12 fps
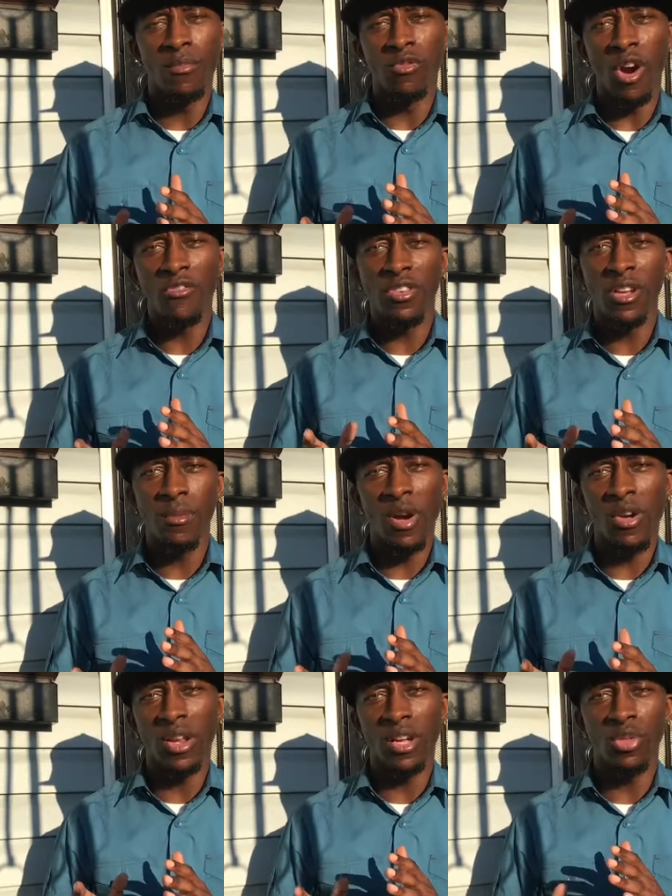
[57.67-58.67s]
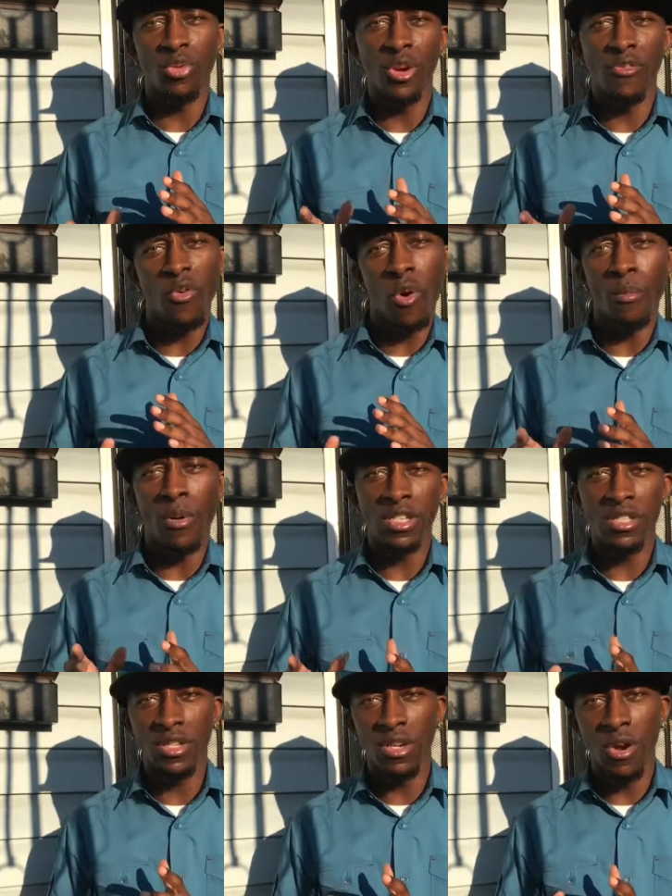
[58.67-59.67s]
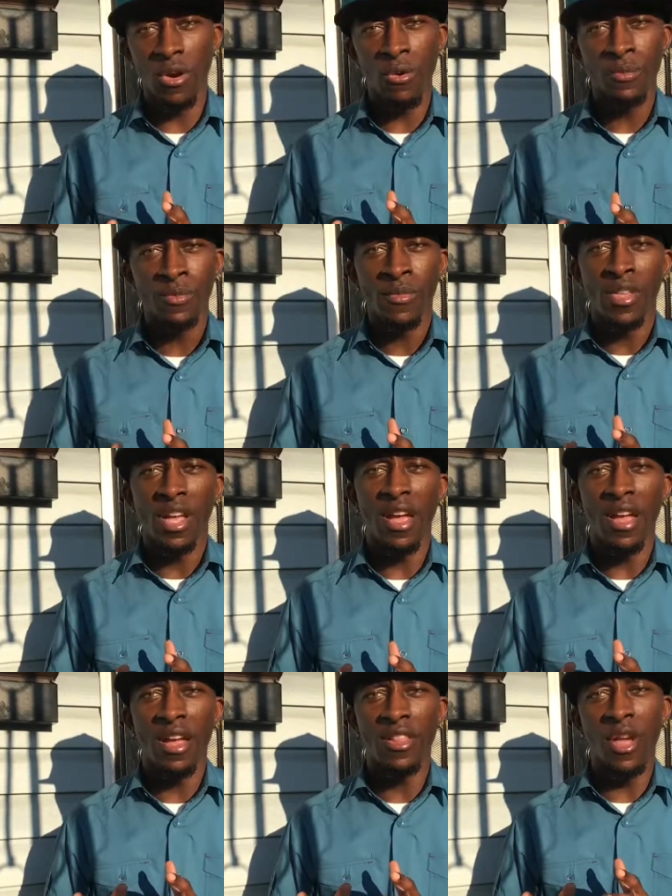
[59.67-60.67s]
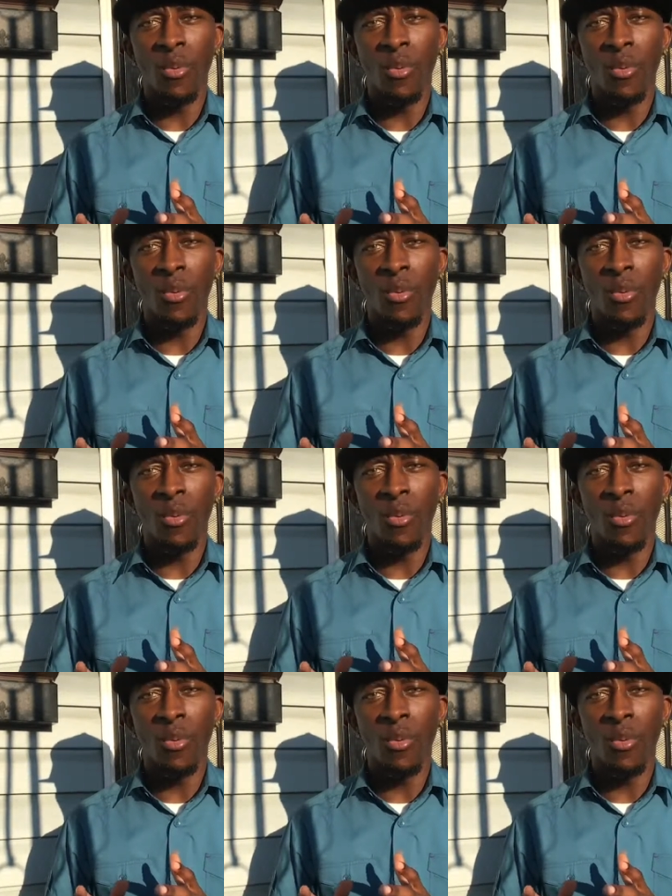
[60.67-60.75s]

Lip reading: roughly about like 3 or 4 months ago, and